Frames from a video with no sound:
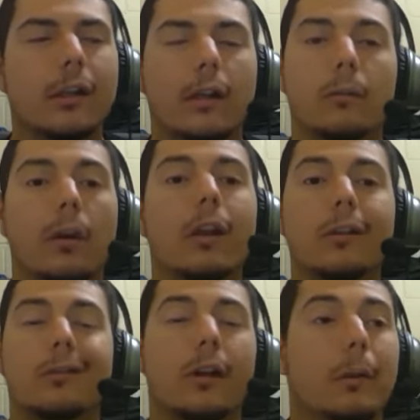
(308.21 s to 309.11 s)

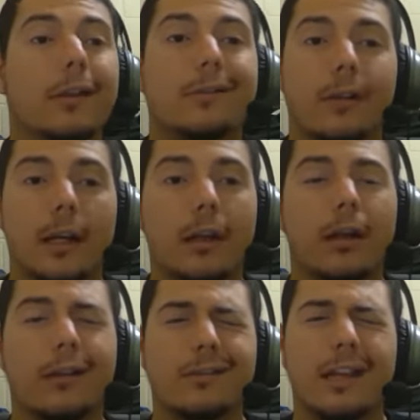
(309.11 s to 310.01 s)
You trade away
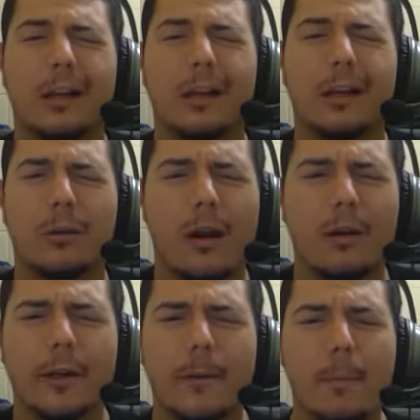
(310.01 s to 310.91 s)
Jake
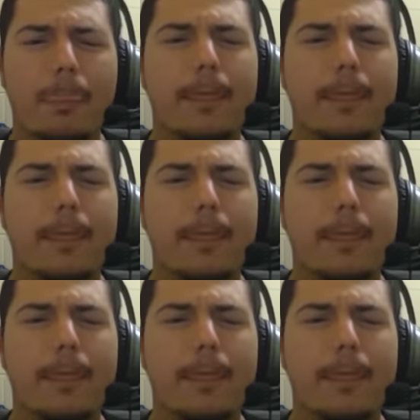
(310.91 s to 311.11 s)
Crowder.